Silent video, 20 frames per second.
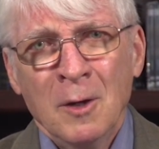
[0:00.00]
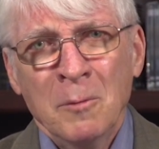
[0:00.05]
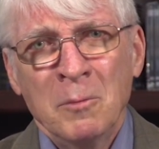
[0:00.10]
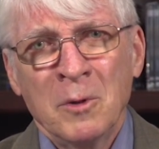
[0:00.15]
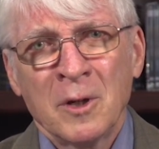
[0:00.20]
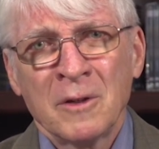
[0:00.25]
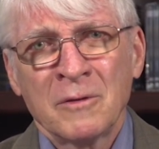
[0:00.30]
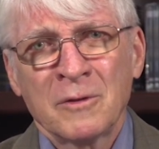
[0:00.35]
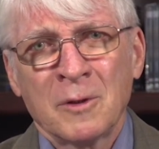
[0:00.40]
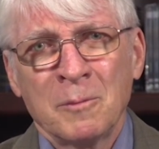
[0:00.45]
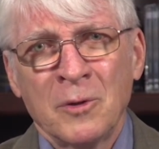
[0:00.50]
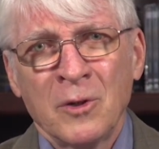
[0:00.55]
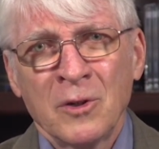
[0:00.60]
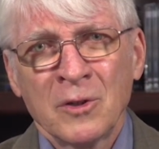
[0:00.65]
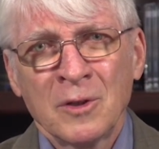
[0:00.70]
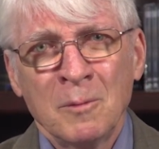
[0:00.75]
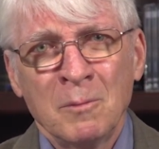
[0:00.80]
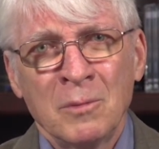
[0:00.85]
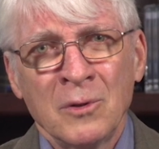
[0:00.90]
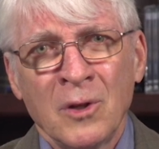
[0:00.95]
But if the
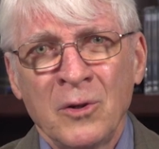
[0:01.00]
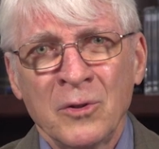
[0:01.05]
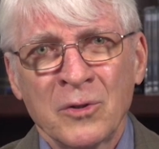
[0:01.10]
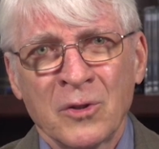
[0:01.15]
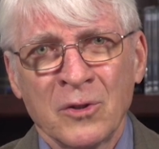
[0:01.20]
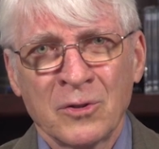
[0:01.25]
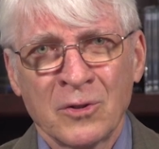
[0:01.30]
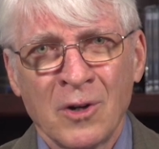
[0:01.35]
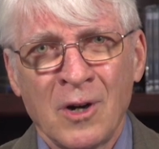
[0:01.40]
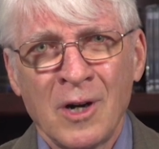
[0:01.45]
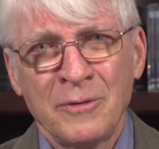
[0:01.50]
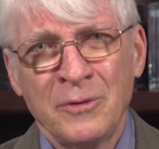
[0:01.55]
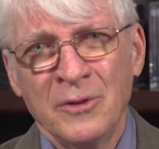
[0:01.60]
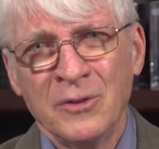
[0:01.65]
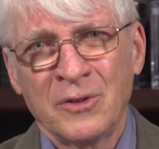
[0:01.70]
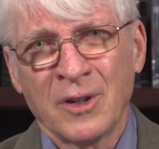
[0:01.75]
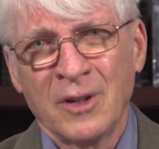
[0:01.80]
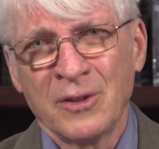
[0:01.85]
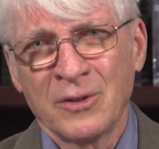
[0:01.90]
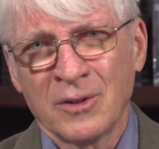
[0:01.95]
person blows us off
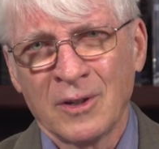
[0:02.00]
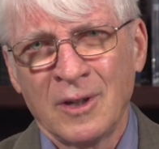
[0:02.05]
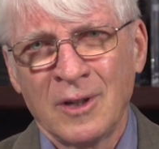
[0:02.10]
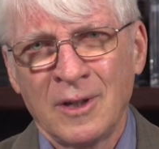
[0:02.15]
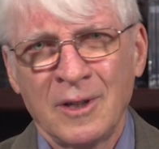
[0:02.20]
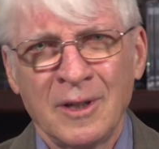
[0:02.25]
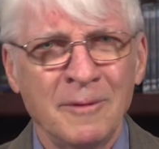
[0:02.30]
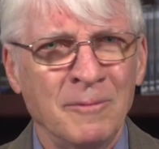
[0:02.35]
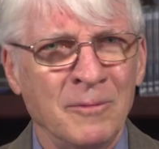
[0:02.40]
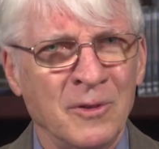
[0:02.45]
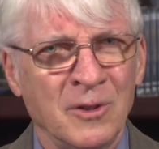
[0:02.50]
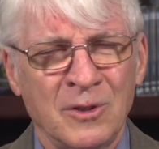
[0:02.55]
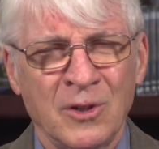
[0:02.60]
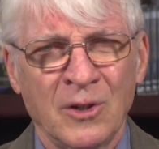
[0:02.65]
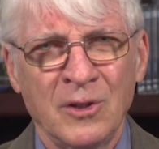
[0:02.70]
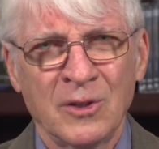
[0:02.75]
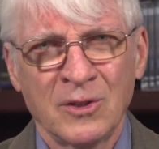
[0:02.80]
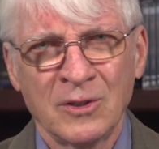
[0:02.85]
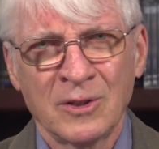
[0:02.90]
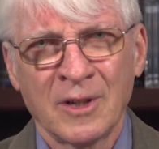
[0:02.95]
and says, oh, the
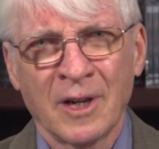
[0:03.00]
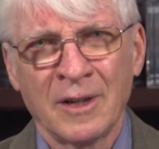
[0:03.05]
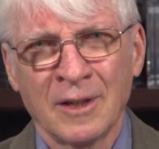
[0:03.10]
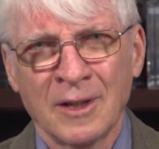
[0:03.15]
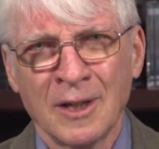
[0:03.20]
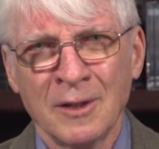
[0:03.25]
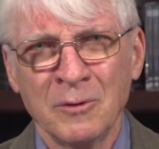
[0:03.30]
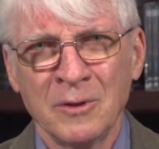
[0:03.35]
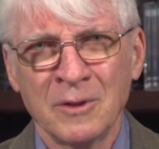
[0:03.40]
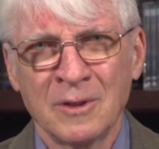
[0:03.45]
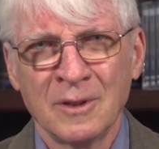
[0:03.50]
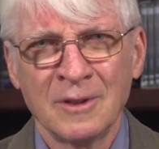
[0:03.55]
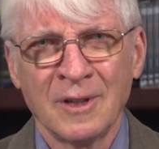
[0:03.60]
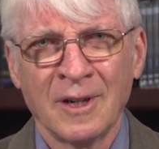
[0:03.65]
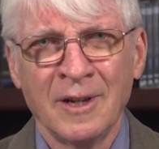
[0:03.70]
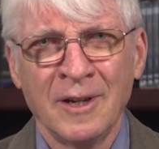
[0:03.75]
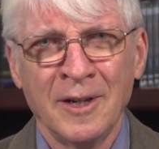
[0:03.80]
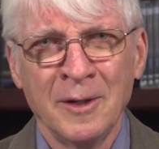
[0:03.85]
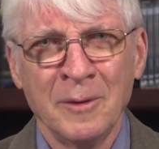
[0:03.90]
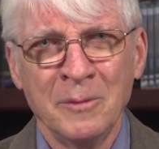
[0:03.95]
church has got to get with the
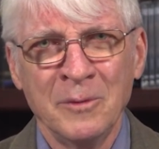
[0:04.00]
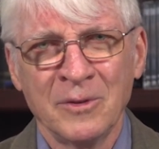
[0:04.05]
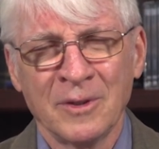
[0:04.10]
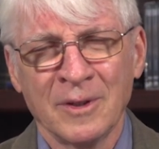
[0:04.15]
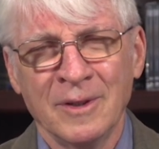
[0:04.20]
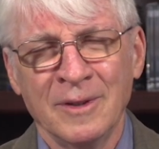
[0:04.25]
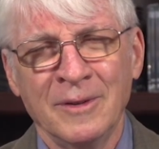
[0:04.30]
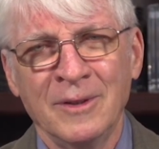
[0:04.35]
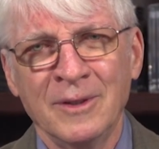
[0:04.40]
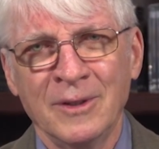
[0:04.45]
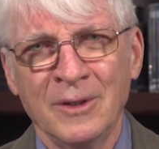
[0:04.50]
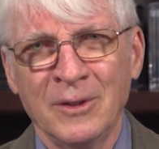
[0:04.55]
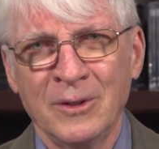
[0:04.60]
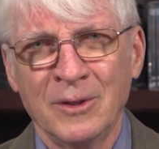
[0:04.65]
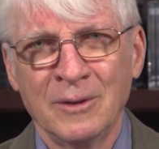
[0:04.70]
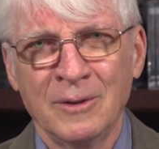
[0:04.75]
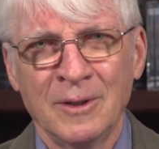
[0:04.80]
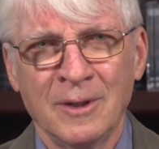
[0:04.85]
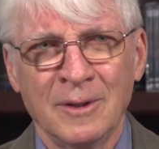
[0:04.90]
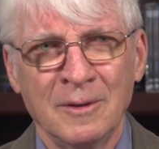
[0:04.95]
times and, you
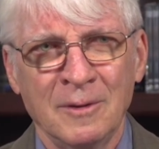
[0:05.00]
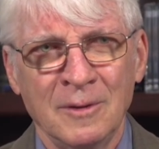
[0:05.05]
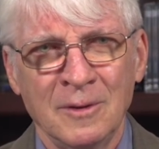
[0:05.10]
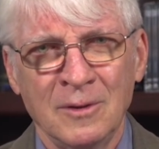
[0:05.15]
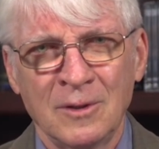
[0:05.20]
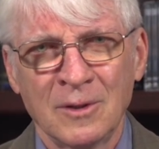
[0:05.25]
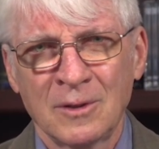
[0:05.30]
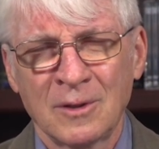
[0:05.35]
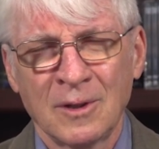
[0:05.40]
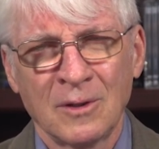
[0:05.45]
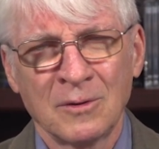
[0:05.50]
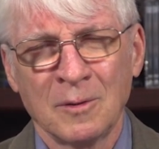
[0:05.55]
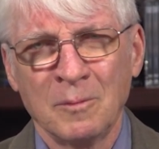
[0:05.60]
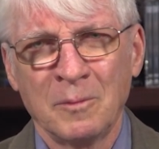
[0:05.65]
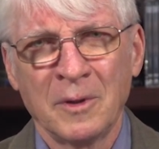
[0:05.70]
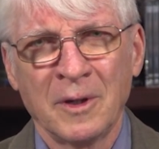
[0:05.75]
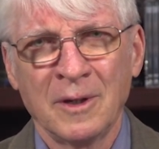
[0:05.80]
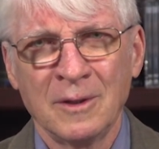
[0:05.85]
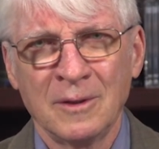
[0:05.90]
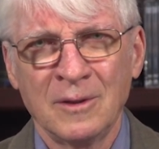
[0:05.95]
know, it just doesn't
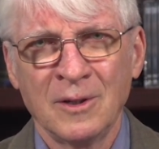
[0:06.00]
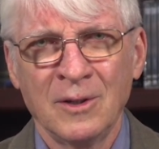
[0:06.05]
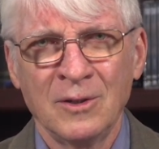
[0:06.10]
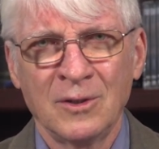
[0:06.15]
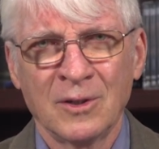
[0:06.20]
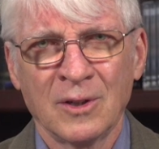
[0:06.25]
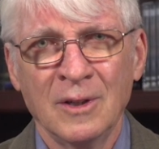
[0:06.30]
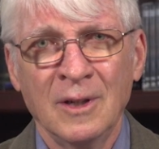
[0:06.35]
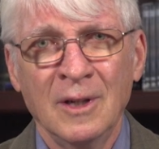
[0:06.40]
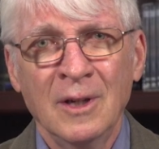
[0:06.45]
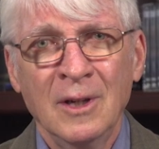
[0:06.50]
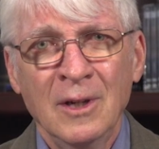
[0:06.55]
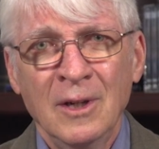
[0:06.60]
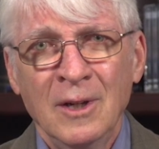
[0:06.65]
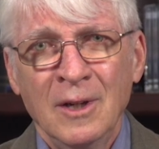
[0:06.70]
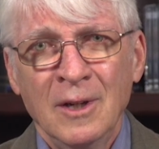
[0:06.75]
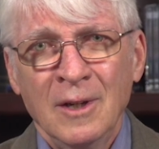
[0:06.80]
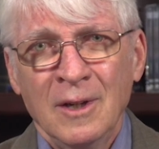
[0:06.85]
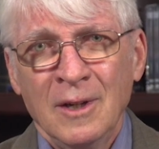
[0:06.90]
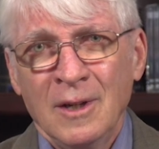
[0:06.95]
pay attention.
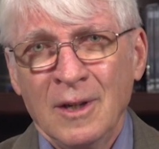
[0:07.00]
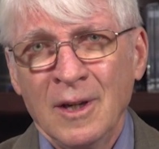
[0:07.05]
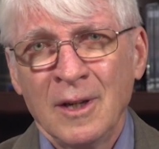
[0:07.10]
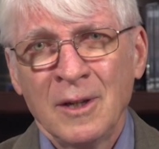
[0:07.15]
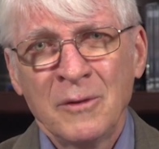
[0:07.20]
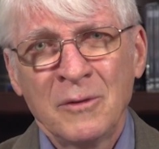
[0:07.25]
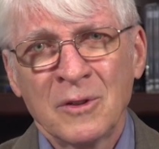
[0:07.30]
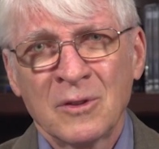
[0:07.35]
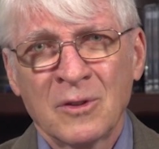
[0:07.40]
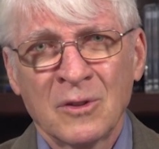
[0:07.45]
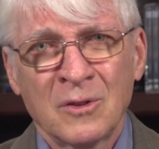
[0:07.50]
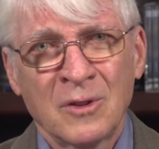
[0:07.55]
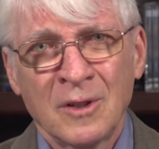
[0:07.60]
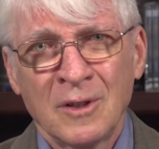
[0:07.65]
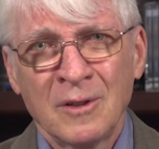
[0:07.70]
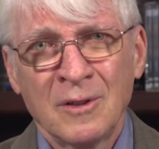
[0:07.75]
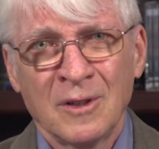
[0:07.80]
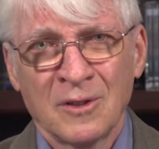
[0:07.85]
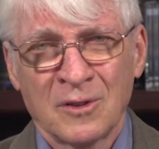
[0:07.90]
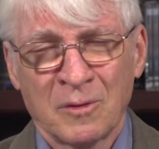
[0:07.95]
And if it's a
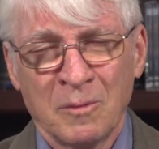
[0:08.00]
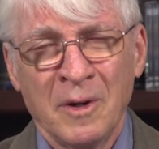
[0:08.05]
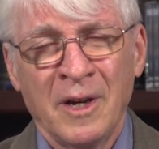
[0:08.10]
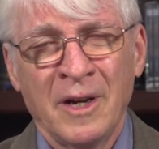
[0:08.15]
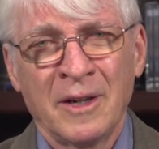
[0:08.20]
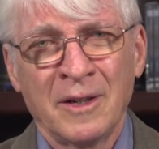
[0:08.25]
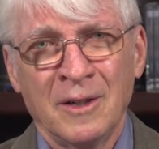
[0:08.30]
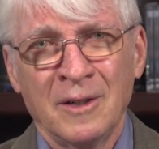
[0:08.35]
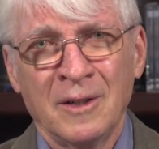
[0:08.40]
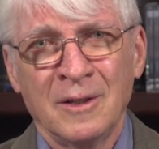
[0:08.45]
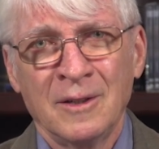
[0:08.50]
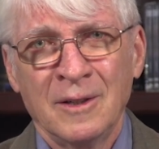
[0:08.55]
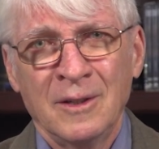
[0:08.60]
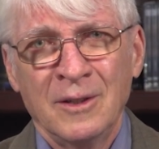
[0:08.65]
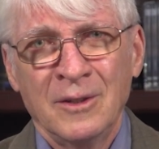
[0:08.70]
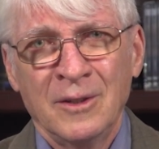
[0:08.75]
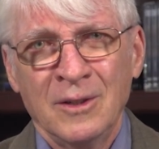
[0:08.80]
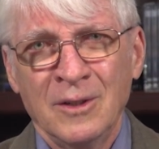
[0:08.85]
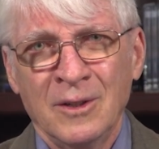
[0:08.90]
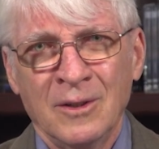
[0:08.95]
serious matter,
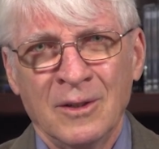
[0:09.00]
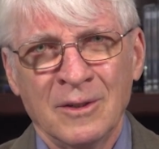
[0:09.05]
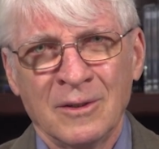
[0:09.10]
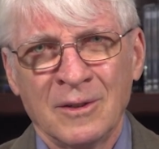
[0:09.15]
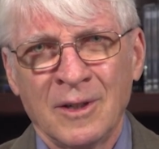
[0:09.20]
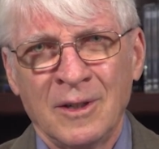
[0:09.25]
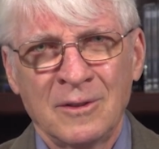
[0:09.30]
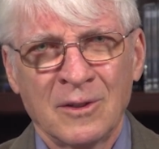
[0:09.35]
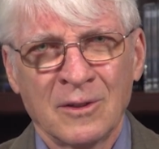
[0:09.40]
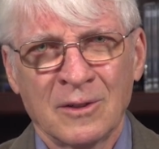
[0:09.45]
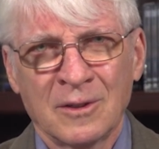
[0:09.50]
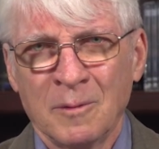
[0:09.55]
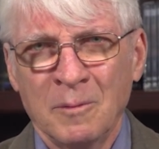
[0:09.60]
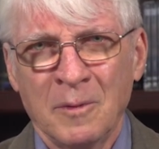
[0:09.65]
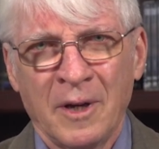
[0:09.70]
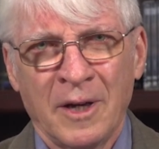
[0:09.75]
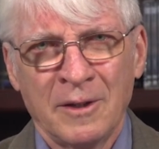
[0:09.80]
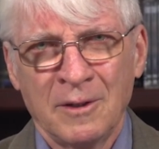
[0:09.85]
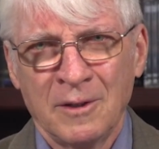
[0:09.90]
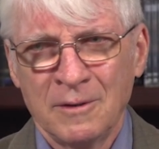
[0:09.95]
you know, it's not just a
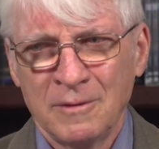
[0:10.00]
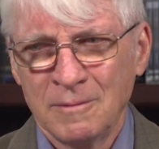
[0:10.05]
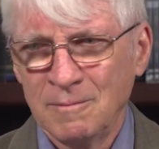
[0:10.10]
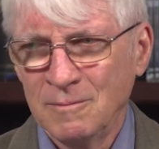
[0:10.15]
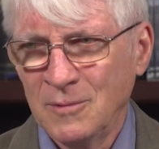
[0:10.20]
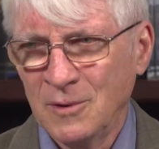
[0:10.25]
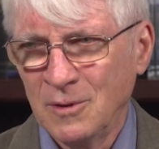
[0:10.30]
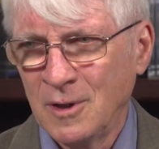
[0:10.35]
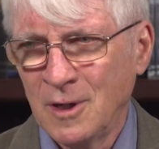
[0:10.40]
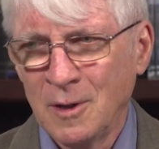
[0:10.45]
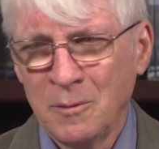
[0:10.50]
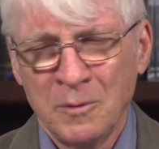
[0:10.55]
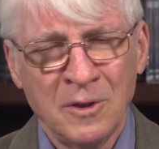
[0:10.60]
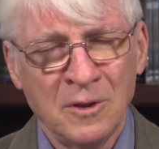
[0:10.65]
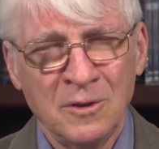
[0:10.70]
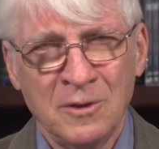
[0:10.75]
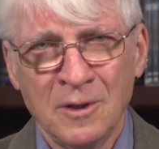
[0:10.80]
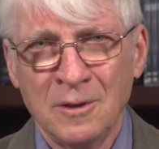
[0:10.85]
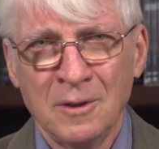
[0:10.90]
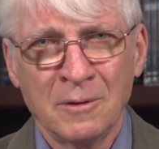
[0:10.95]
matter of, you know, how
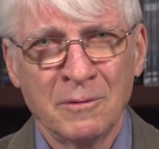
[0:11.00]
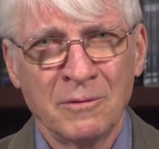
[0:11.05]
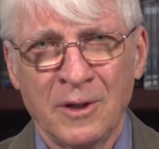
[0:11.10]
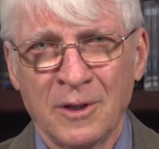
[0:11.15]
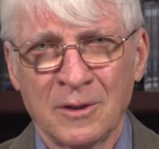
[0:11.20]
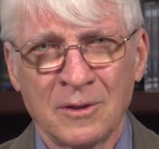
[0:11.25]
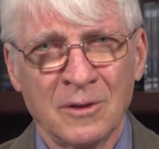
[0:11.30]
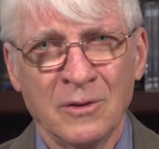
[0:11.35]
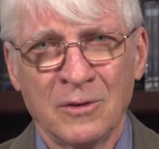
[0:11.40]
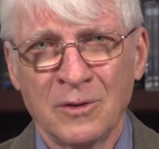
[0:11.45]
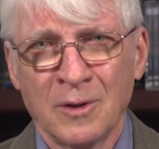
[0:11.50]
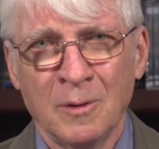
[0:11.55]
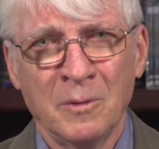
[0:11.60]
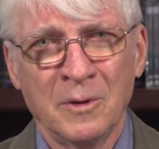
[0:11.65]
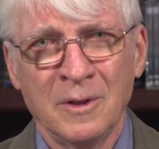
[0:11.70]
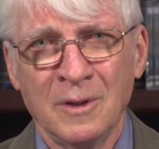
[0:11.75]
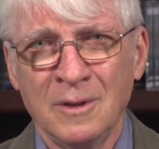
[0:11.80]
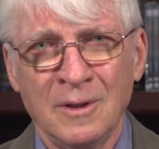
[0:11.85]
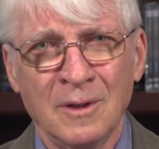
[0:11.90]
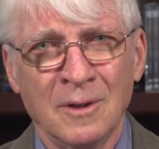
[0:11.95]
many genuflections
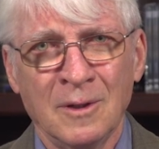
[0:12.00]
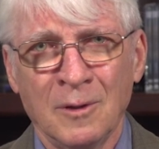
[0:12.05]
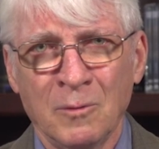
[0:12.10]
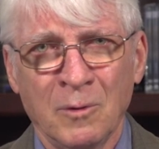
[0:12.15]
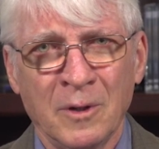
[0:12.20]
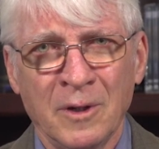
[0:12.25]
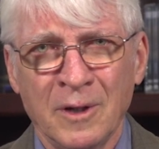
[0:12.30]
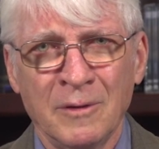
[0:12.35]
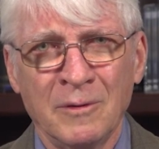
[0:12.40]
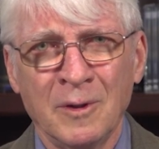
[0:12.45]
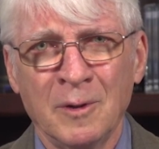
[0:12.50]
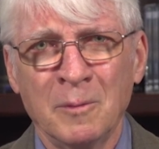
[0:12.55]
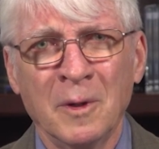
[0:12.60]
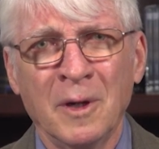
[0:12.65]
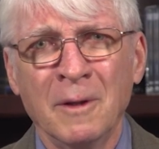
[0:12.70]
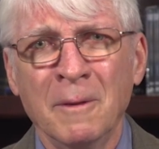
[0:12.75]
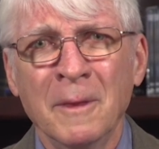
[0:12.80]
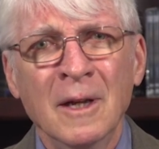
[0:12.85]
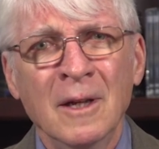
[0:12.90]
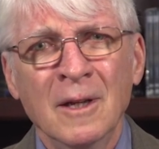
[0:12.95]
somebody did or whatever,
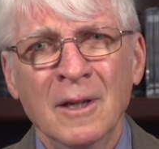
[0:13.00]
but